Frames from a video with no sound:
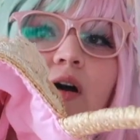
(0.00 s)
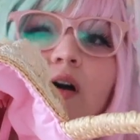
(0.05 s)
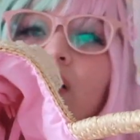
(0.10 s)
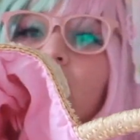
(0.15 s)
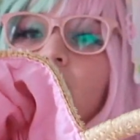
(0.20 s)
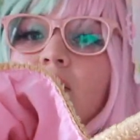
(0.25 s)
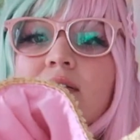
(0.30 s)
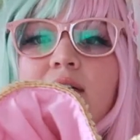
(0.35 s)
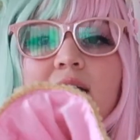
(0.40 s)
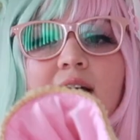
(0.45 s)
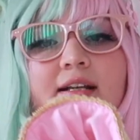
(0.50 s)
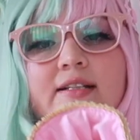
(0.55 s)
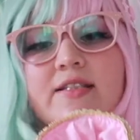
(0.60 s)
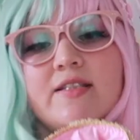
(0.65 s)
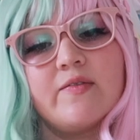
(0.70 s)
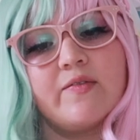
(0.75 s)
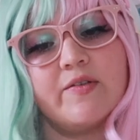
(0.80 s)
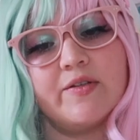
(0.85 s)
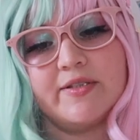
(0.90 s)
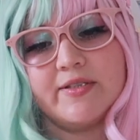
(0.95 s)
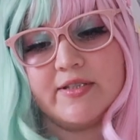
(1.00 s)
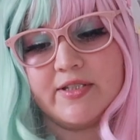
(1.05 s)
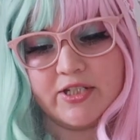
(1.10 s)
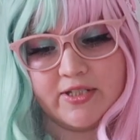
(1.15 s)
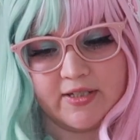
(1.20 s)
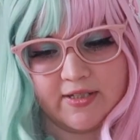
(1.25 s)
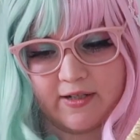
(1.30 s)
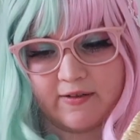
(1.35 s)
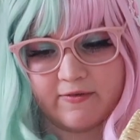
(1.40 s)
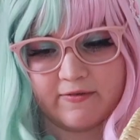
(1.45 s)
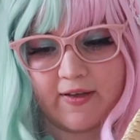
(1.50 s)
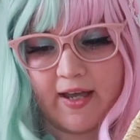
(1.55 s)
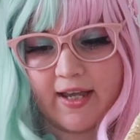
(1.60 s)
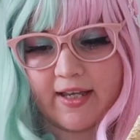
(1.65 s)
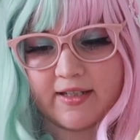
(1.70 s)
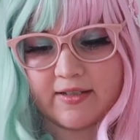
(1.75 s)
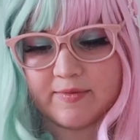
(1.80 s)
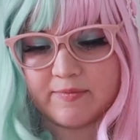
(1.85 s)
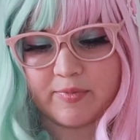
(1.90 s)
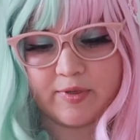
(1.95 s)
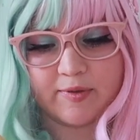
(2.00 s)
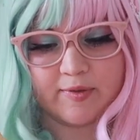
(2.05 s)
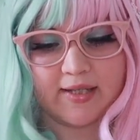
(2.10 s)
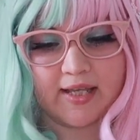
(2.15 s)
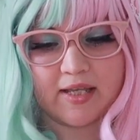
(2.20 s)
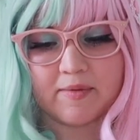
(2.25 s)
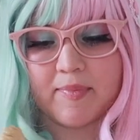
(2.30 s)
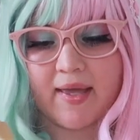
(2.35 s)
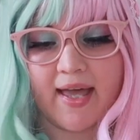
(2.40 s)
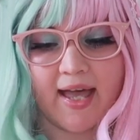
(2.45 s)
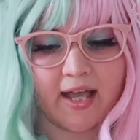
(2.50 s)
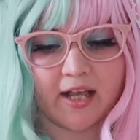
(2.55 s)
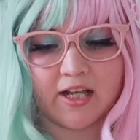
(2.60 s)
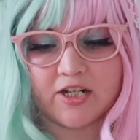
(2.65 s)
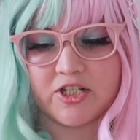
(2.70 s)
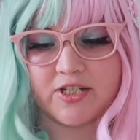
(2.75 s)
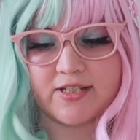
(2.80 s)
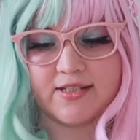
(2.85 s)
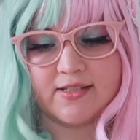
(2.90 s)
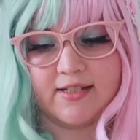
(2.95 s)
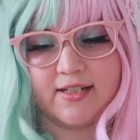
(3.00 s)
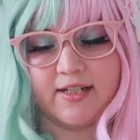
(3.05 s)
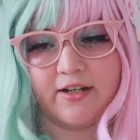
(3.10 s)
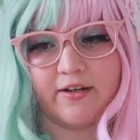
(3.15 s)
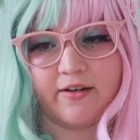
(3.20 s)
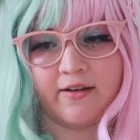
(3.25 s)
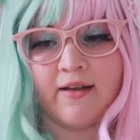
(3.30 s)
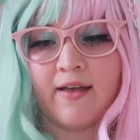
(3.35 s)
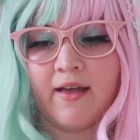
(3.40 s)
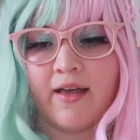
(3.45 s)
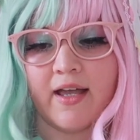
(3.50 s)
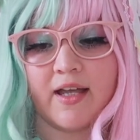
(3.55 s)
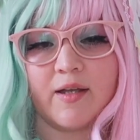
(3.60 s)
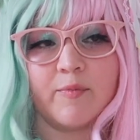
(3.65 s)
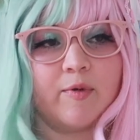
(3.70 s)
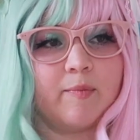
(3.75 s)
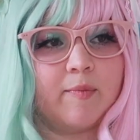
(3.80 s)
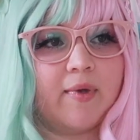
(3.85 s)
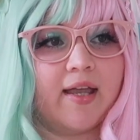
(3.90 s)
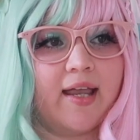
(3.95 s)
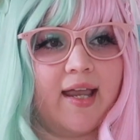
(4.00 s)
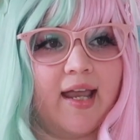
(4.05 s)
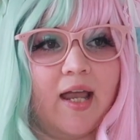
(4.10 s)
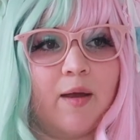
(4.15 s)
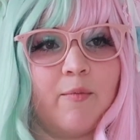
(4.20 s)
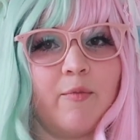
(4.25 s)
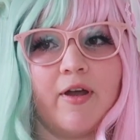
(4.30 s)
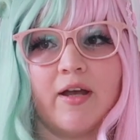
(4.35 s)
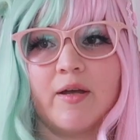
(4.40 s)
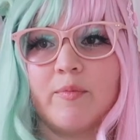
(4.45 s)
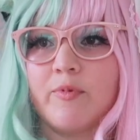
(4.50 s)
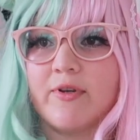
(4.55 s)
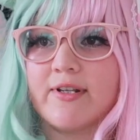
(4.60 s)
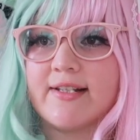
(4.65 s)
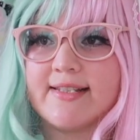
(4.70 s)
all kinds of good stuff. I could put like packages in here, I could bring my camera, I could bring